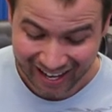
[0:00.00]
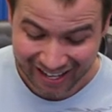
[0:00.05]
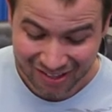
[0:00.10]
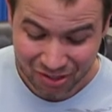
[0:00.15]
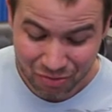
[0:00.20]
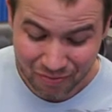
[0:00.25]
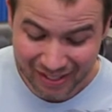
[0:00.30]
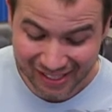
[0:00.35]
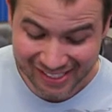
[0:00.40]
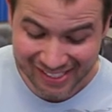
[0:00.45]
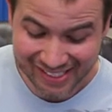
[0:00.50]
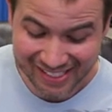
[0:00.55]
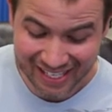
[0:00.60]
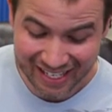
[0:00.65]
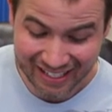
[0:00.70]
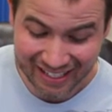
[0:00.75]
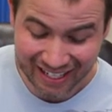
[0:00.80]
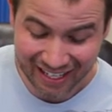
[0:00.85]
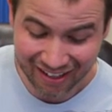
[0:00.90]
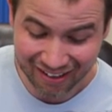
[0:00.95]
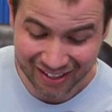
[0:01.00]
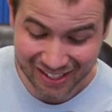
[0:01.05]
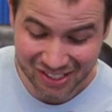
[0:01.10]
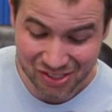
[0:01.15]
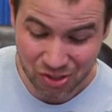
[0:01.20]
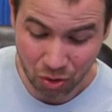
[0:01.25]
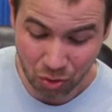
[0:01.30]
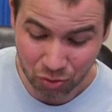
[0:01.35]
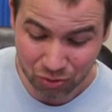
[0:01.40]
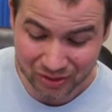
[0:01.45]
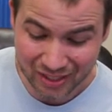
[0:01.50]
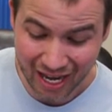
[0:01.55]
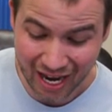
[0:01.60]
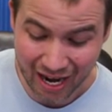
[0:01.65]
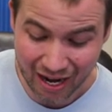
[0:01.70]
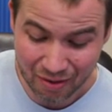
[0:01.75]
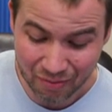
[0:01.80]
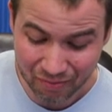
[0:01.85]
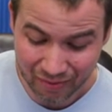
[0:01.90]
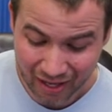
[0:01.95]
And you've been sitting here this whole
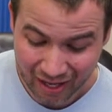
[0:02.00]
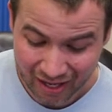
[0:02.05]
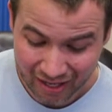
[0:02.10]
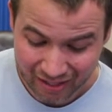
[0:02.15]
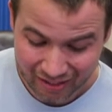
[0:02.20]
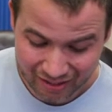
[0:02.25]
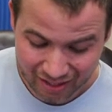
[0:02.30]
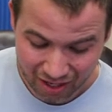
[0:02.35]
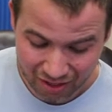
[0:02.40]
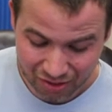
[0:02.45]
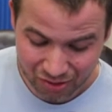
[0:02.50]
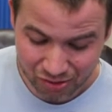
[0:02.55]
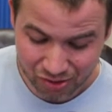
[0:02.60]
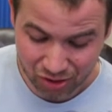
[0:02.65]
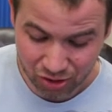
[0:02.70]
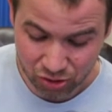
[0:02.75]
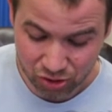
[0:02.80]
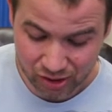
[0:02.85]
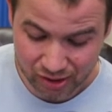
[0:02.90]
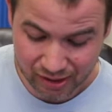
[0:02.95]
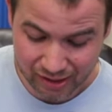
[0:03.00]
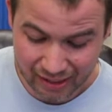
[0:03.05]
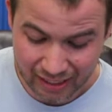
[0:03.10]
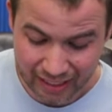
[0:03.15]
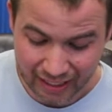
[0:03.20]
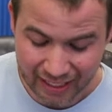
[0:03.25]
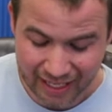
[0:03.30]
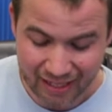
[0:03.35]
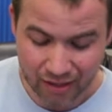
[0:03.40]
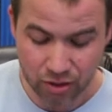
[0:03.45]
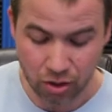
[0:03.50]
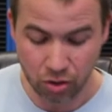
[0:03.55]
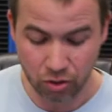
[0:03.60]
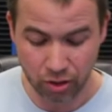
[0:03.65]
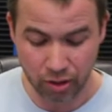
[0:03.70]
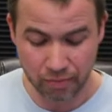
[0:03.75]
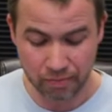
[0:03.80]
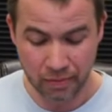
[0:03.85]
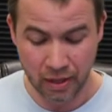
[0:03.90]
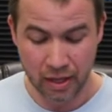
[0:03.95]
time, not using your stinking
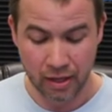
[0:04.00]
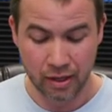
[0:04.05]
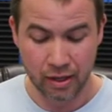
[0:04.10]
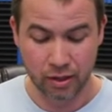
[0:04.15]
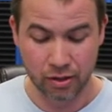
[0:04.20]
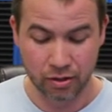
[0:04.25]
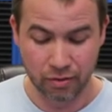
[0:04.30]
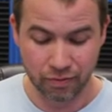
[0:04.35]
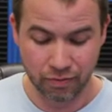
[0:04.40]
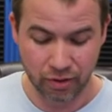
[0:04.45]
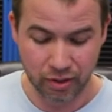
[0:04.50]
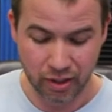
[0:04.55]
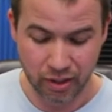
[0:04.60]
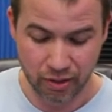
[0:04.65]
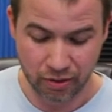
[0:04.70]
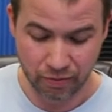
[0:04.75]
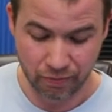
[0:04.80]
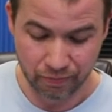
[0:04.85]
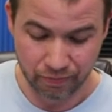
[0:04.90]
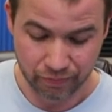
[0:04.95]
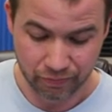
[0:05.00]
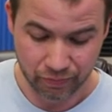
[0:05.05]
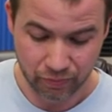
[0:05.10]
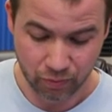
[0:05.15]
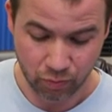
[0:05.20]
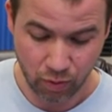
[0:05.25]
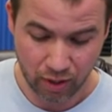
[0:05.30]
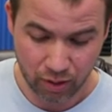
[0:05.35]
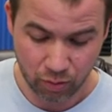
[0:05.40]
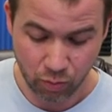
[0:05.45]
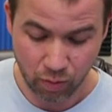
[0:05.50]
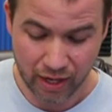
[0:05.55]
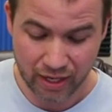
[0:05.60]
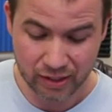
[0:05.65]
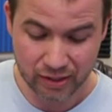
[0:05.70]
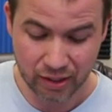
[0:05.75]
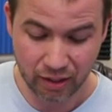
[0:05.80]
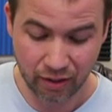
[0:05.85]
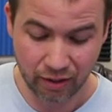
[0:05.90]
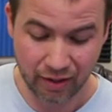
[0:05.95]
golem? Good for you. Way to
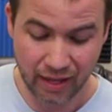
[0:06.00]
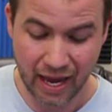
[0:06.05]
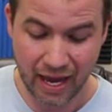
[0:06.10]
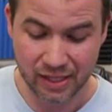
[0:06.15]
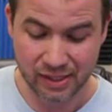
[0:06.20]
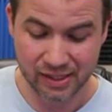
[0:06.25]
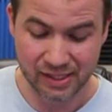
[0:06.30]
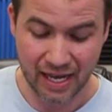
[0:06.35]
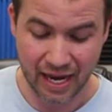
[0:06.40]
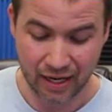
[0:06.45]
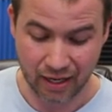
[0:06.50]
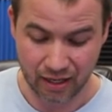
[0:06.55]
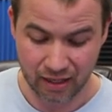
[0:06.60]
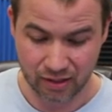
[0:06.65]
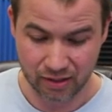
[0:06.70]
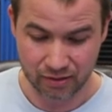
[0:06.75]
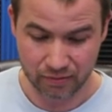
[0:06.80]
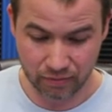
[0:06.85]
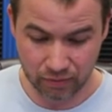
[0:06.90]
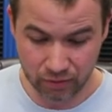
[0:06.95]
wait until the last second.